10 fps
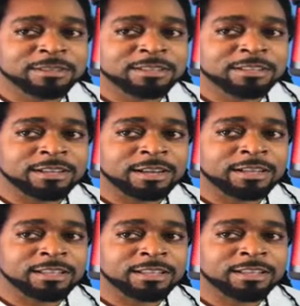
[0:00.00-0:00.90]
I
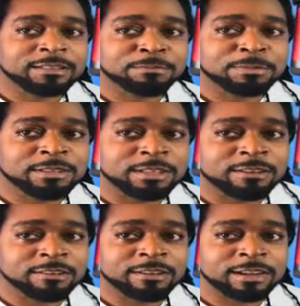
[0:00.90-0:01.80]
can't be
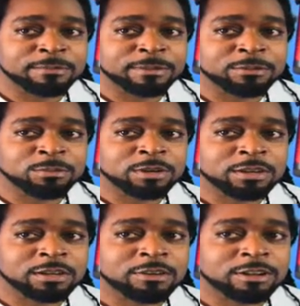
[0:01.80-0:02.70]
there. I'm at
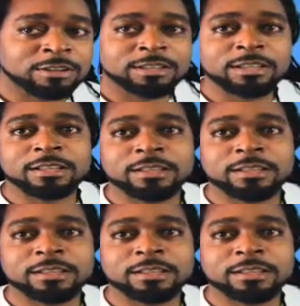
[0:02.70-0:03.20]
work all day.